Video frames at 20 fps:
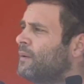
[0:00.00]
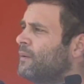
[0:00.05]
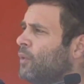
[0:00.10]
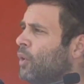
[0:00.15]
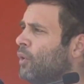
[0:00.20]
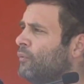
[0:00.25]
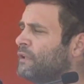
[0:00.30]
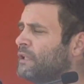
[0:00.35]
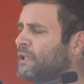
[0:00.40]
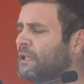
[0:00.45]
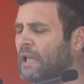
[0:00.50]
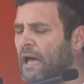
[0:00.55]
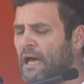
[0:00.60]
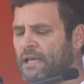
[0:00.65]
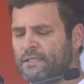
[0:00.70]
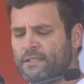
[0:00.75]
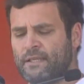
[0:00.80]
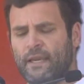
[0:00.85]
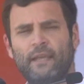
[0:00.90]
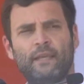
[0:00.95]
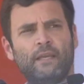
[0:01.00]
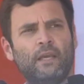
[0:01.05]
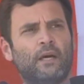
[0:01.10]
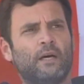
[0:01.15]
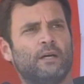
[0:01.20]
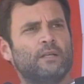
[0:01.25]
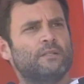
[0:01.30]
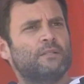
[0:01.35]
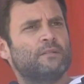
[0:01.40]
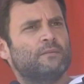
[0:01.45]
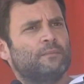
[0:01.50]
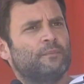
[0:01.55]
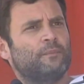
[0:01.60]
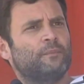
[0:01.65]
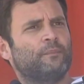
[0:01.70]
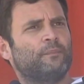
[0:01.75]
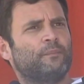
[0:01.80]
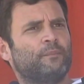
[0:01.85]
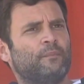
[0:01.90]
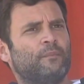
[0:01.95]
Over the last 10 years,
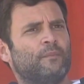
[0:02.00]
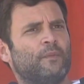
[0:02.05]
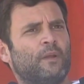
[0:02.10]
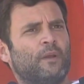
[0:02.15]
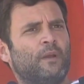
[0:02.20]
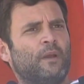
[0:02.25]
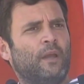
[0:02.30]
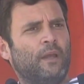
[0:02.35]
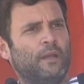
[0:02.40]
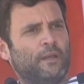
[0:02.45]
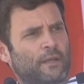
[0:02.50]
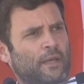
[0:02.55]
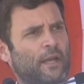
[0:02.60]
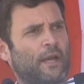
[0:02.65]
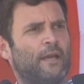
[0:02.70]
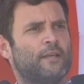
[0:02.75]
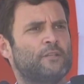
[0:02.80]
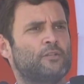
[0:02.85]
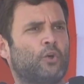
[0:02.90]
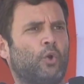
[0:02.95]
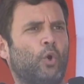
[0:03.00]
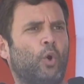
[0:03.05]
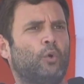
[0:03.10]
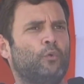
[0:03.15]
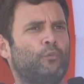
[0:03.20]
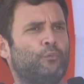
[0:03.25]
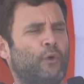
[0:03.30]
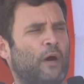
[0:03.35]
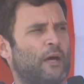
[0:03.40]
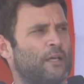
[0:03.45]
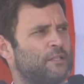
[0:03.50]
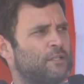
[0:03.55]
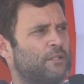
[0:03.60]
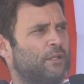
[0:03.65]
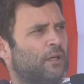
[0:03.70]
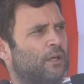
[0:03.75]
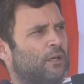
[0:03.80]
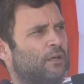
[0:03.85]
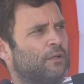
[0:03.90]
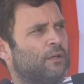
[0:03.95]
India has grown
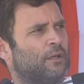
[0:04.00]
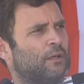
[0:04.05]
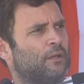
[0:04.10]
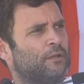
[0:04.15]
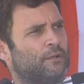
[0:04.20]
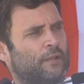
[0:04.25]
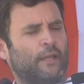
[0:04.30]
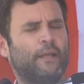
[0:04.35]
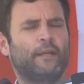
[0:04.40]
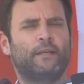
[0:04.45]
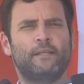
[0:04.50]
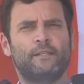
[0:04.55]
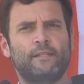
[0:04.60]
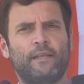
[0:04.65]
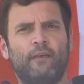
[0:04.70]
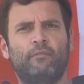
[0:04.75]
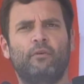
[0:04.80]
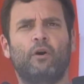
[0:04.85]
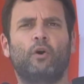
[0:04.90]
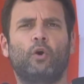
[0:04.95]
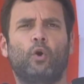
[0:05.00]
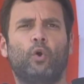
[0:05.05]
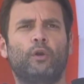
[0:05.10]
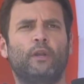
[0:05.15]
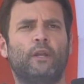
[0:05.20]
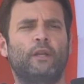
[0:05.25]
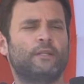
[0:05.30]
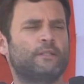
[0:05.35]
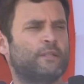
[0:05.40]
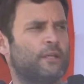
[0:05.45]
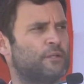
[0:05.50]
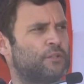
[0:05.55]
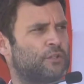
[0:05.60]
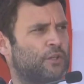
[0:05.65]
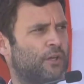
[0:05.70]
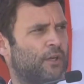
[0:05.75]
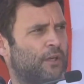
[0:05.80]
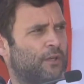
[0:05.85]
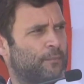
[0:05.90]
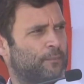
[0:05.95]
faster than it has ever grown in its
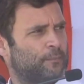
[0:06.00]
history.